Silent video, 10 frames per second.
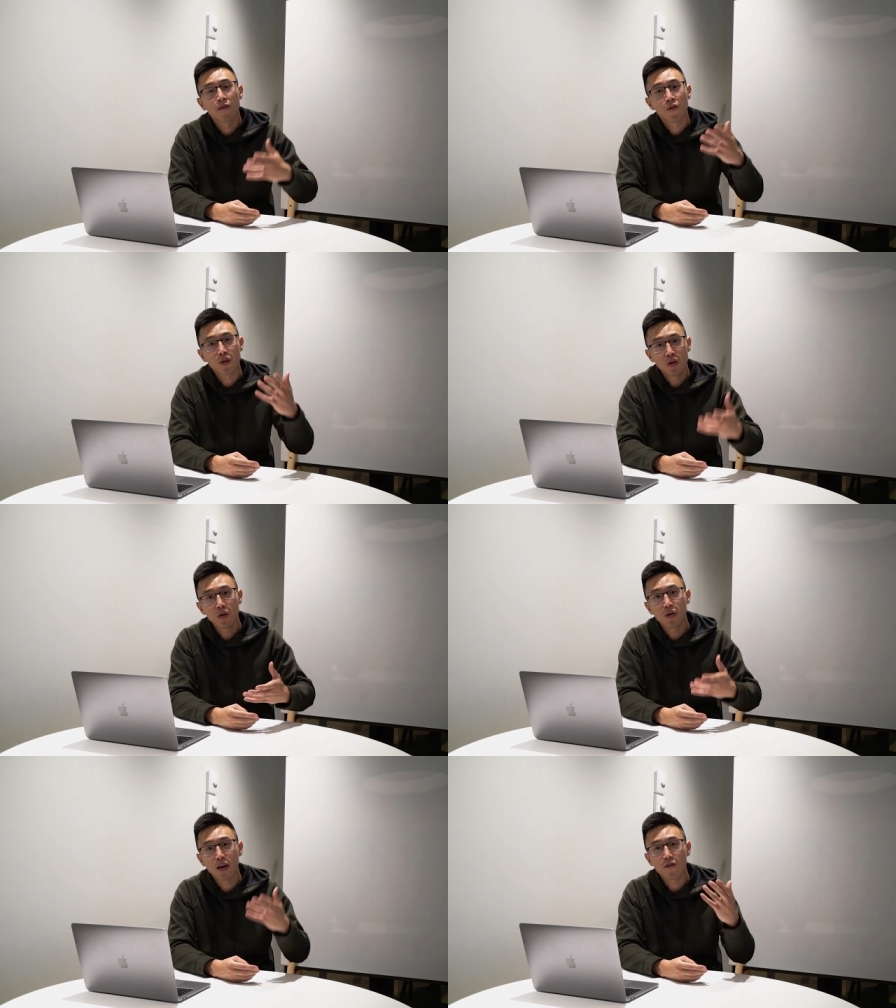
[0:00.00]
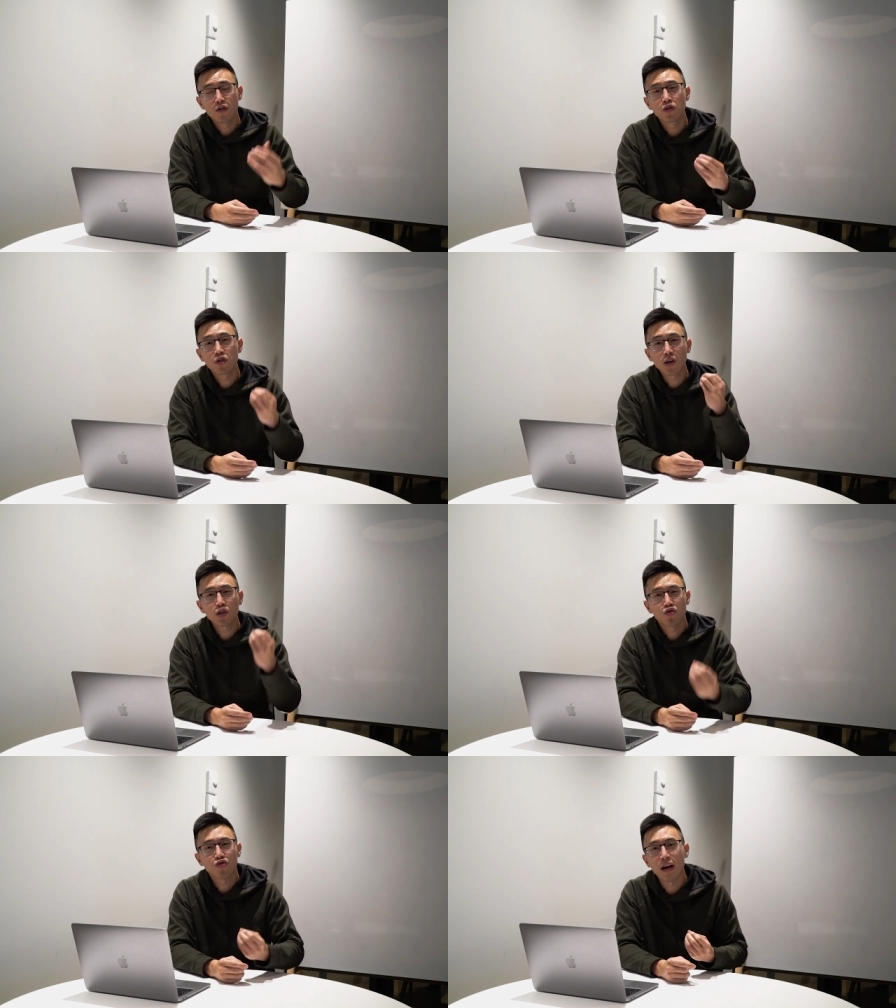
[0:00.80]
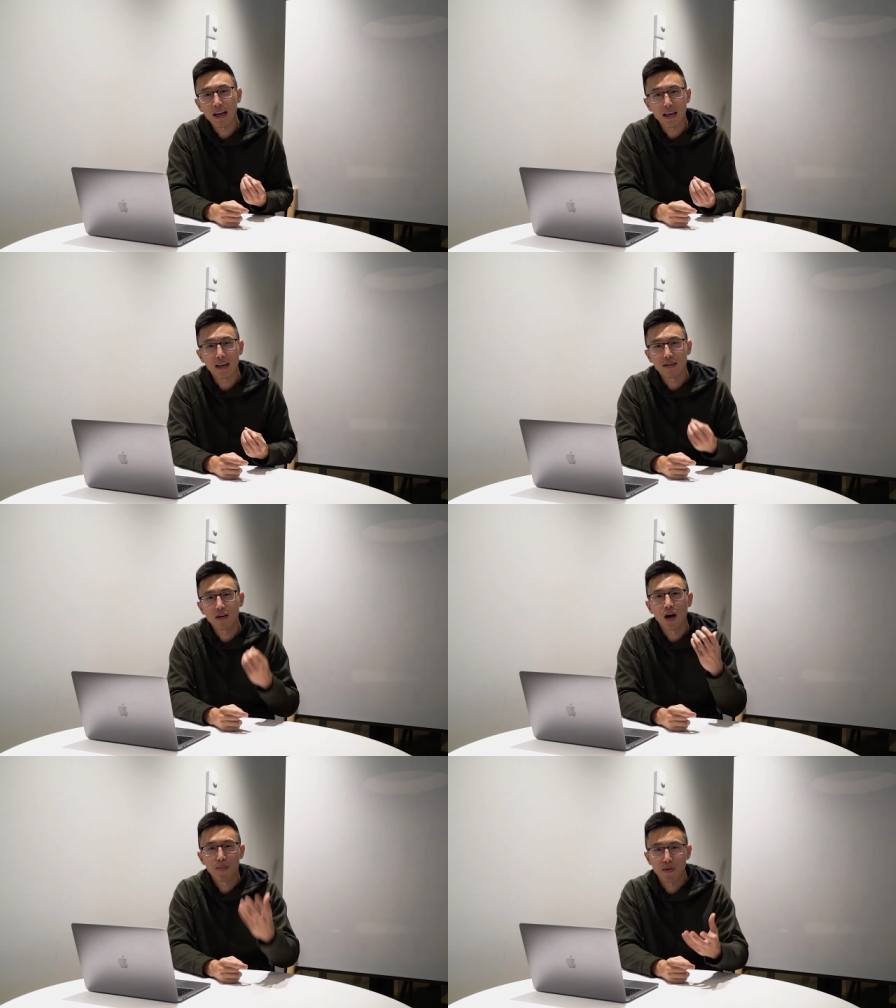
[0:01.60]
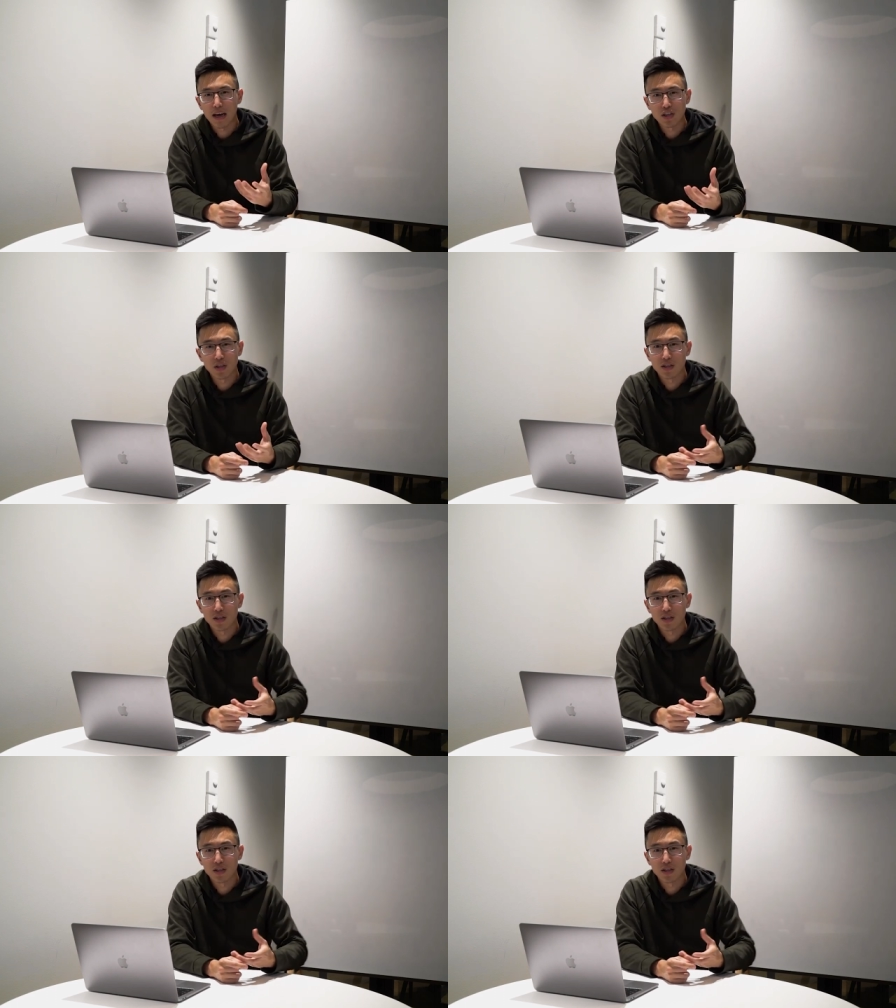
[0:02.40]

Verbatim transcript: for you, if you start tracking the operation,